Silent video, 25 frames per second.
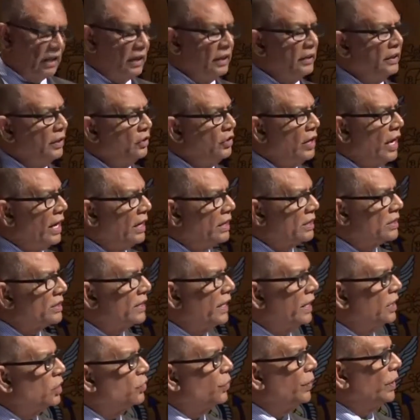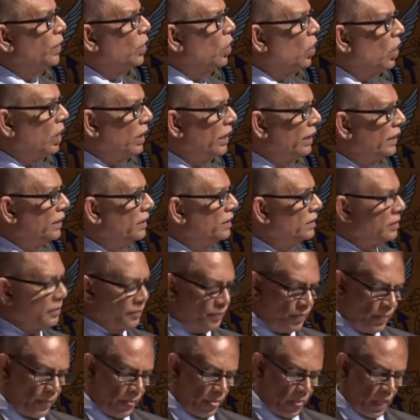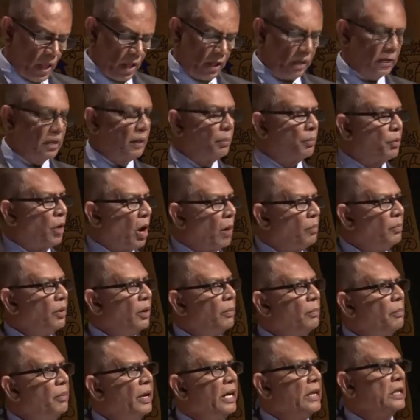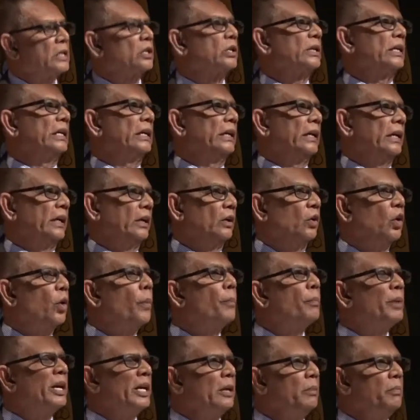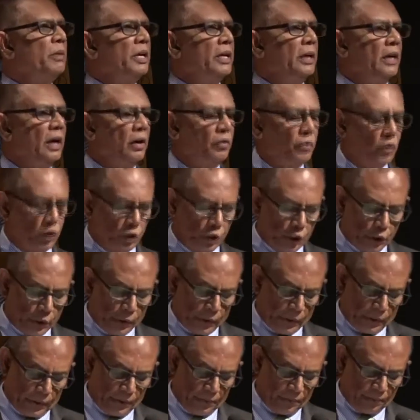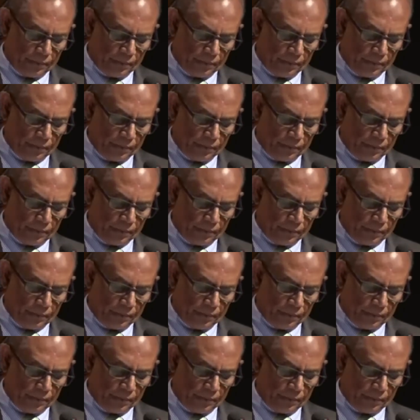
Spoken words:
In the United States, we call it the problem-based learning, or PBL for short.